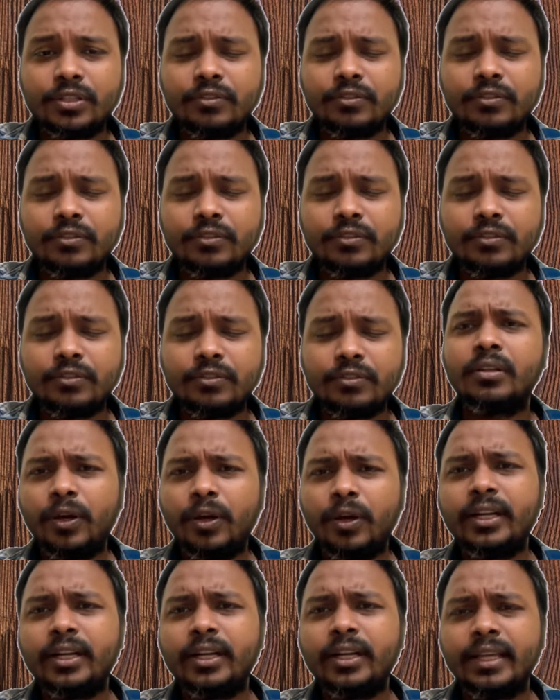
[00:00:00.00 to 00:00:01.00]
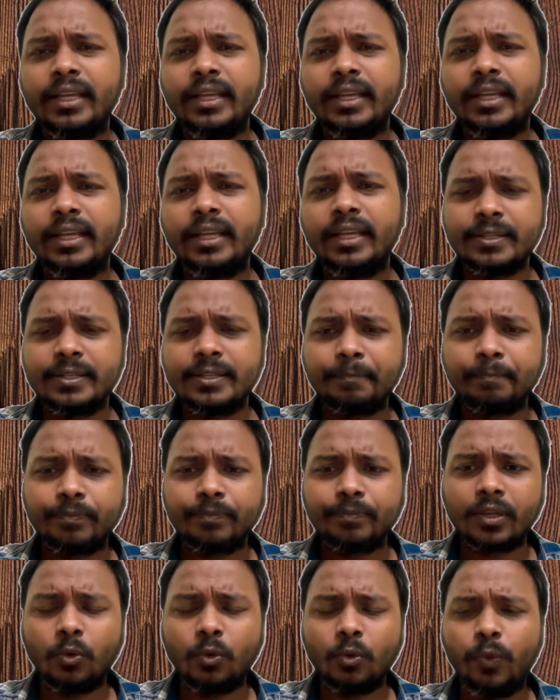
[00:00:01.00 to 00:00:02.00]
The point is,
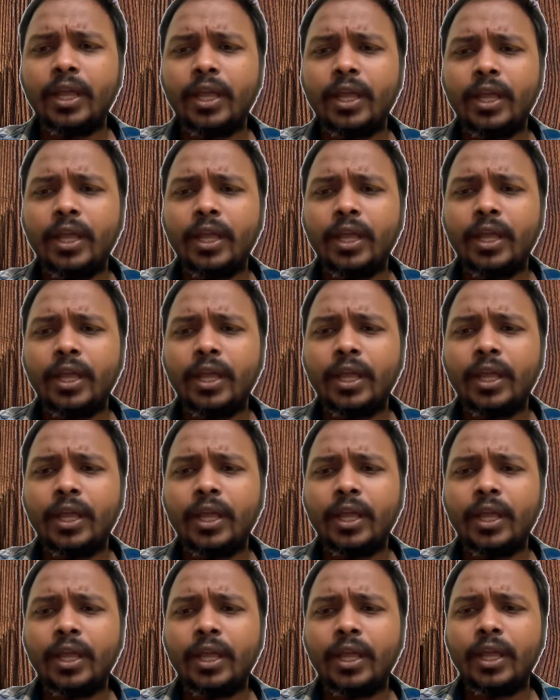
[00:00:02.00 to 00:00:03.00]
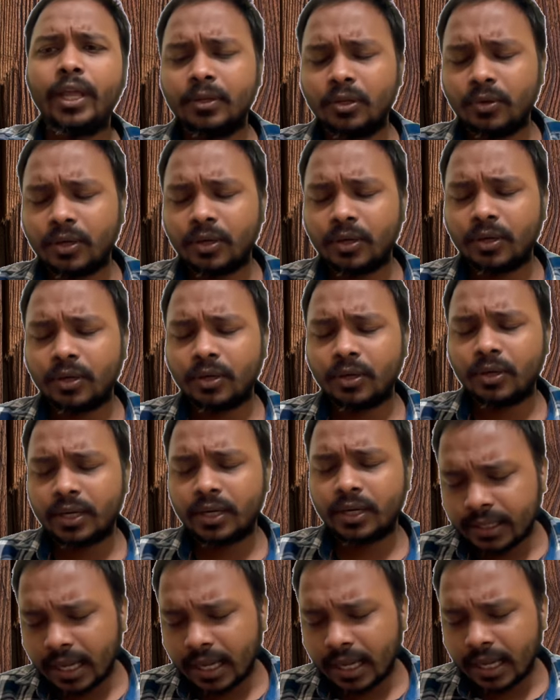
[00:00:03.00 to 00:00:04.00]
when you are in the time
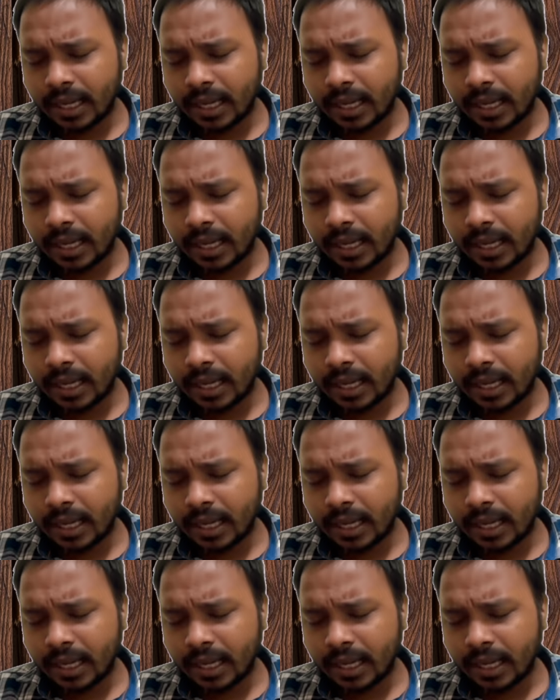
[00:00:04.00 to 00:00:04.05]
pressure,